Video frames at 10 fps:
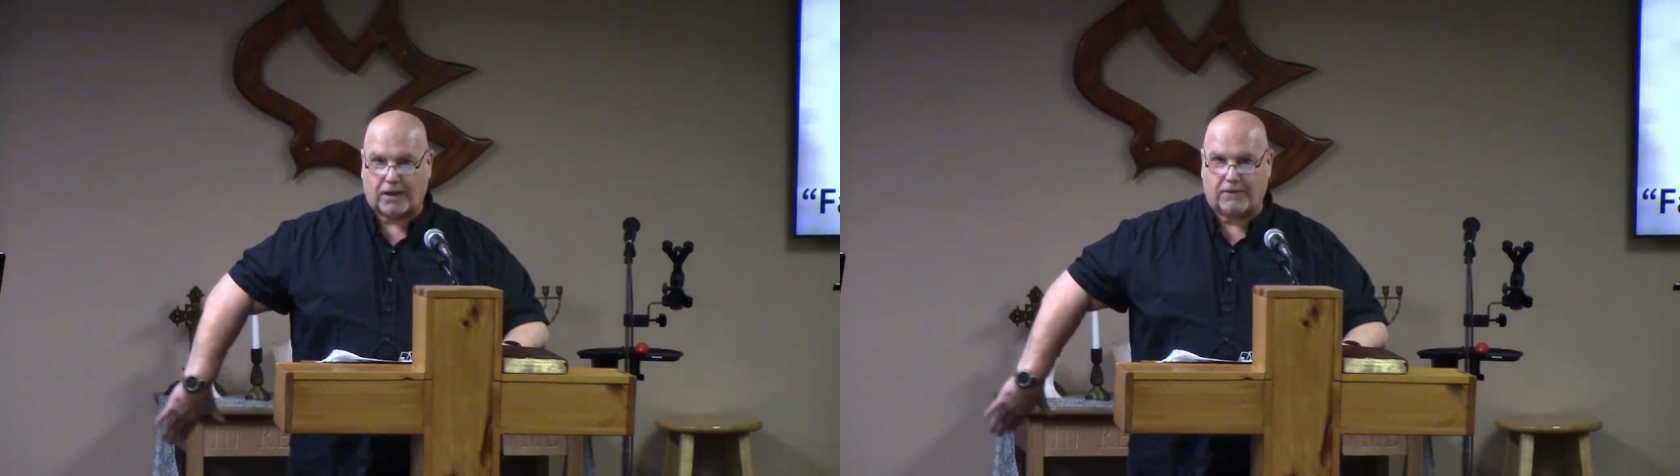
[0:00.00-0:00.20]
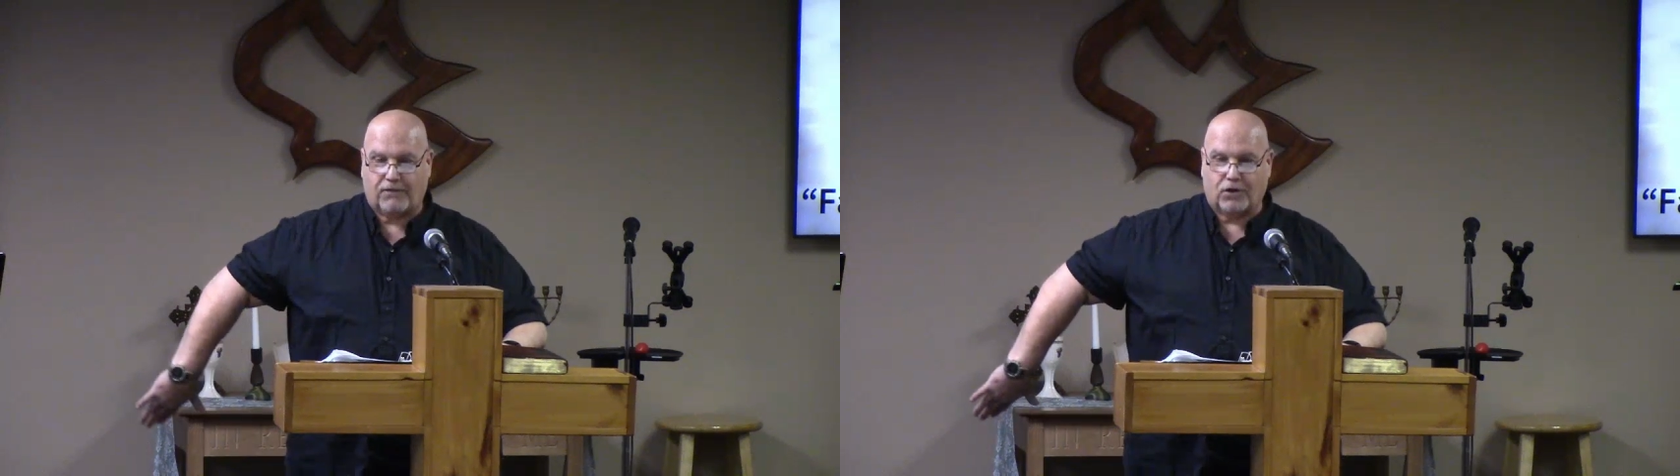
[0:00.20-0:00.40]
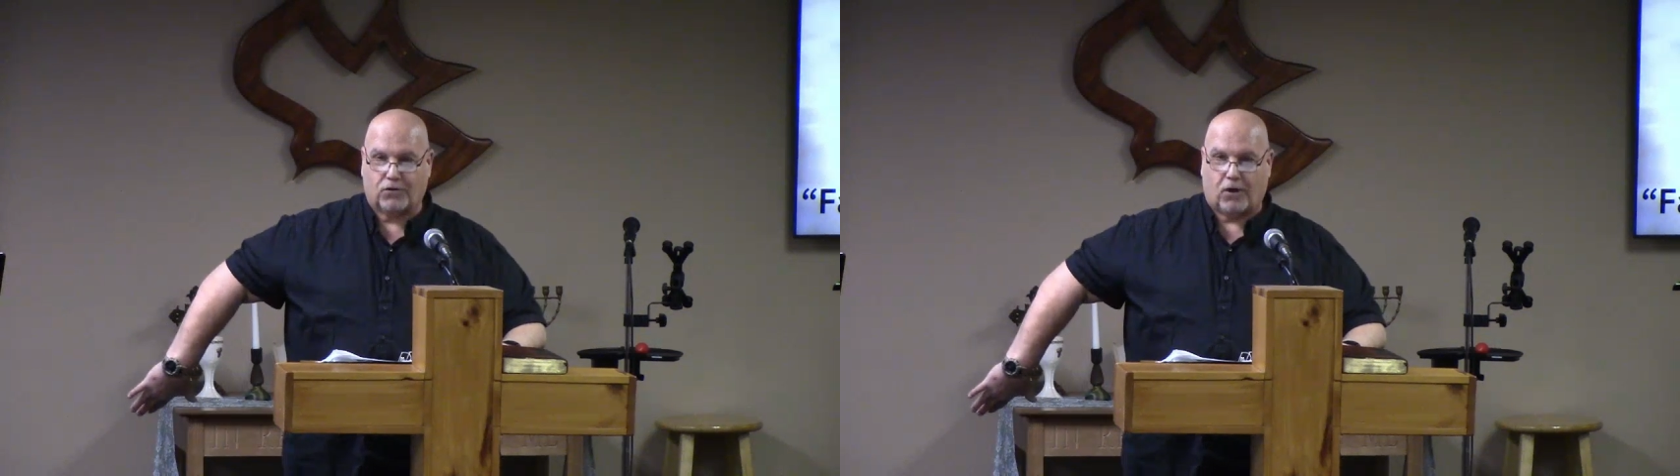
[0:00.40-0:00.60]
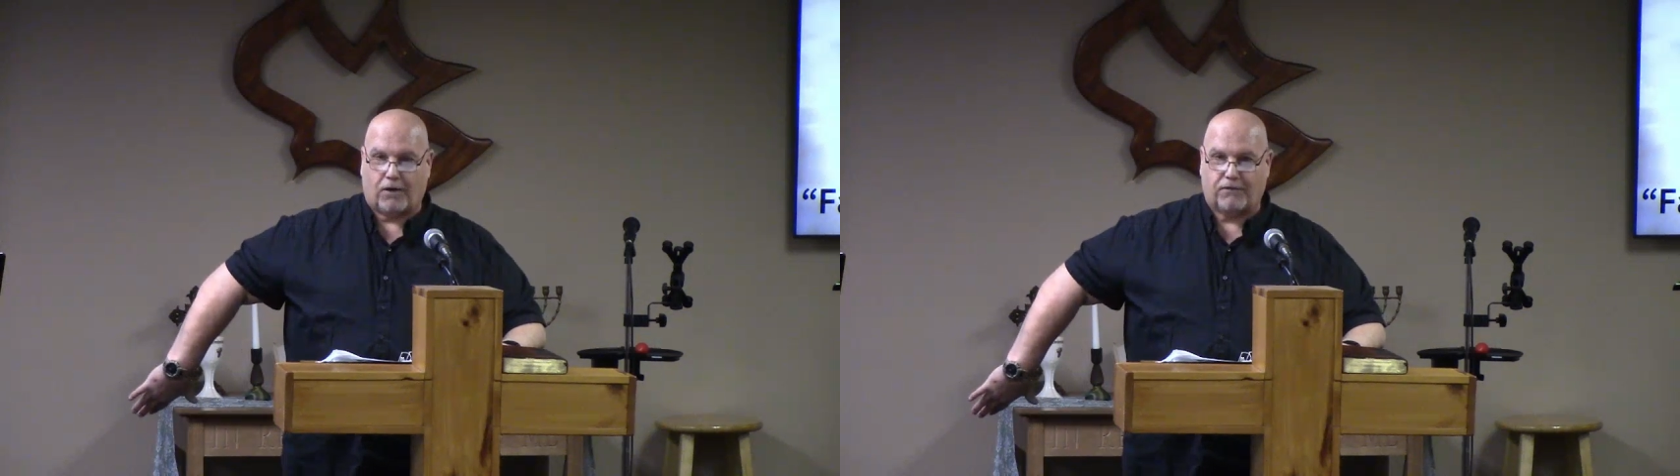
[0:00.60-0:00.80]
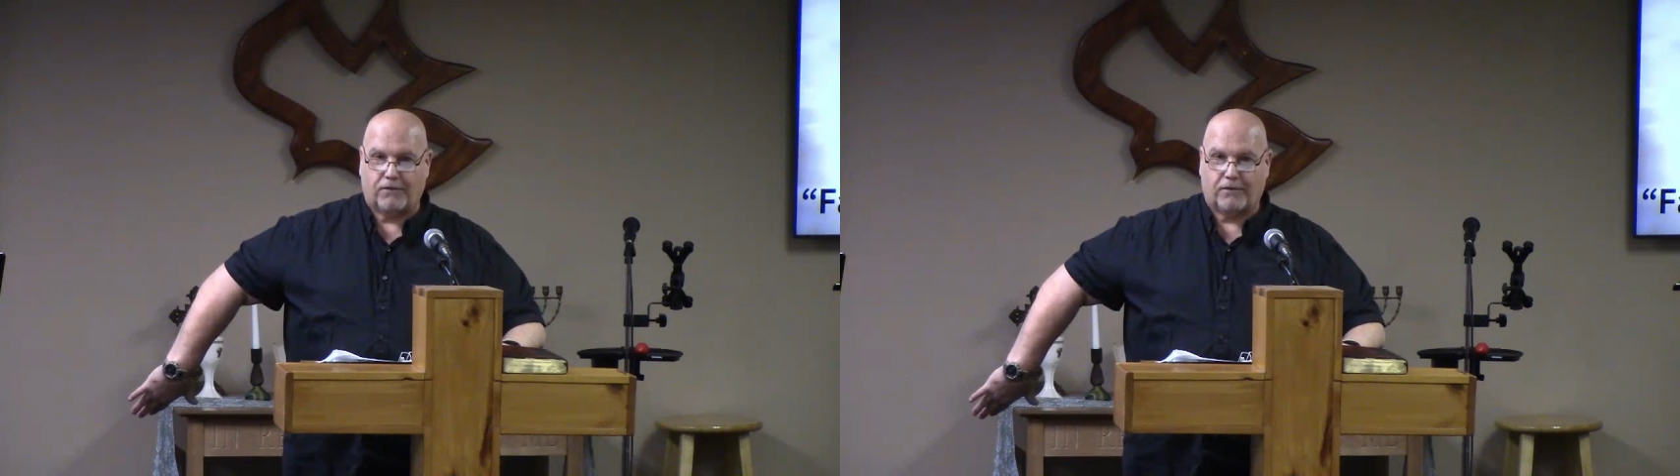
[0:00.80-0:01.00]
He veered
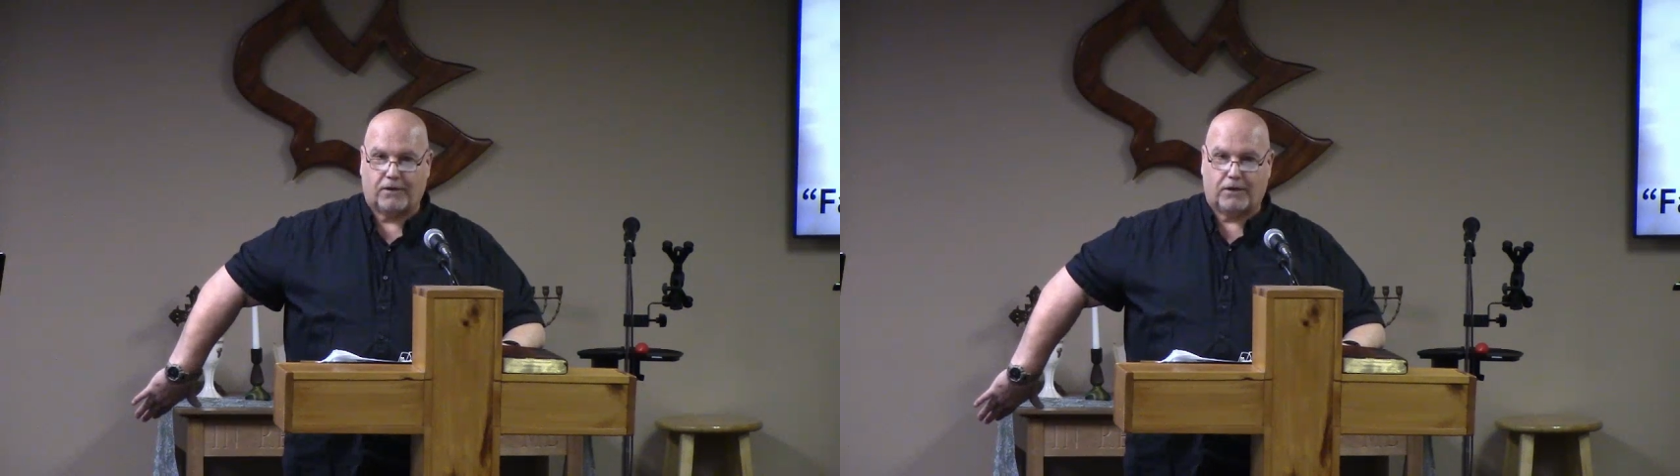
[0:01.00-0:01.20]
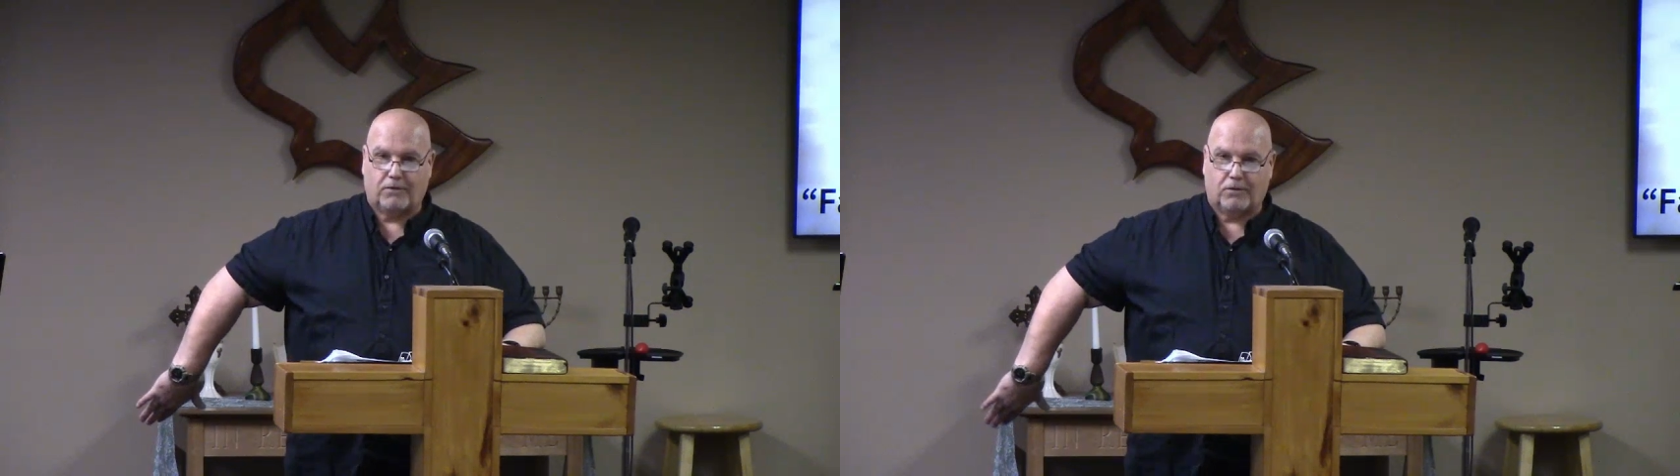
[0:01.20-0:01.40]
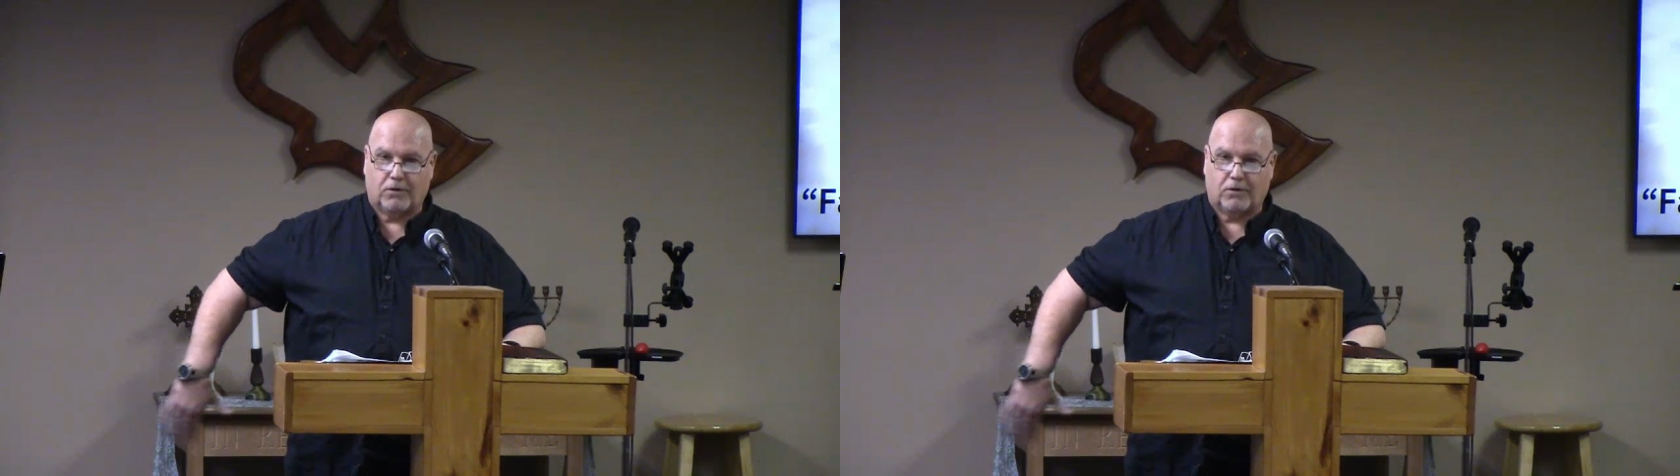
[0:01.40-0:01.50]
off and